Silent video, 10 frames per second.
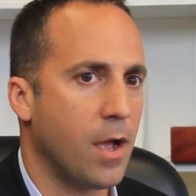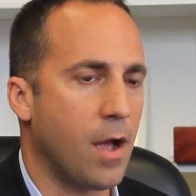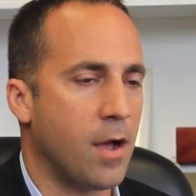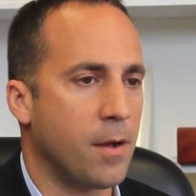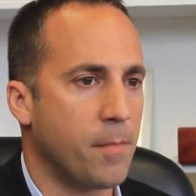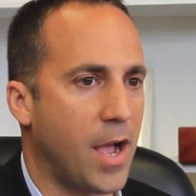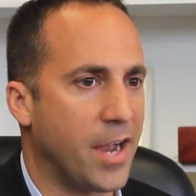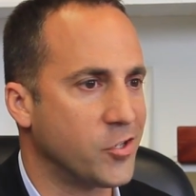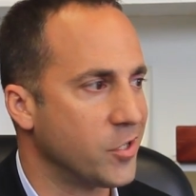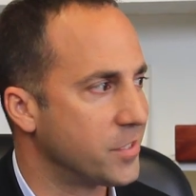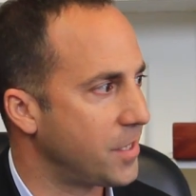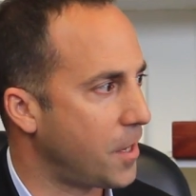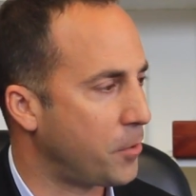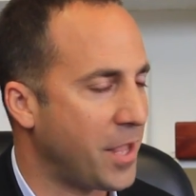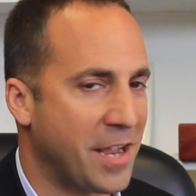I just
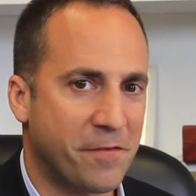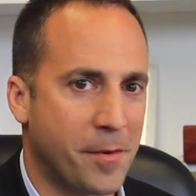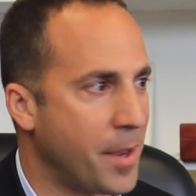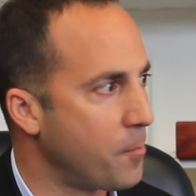applied for my